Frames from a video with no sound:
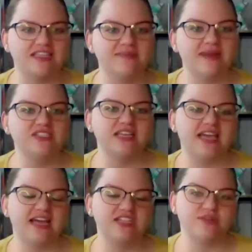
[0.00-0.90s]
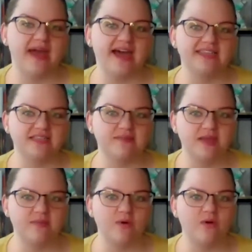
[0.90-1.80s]
especially as you're passing
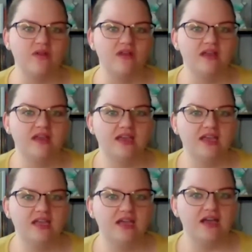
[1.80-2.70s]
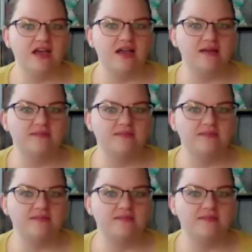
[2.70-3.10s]
people. But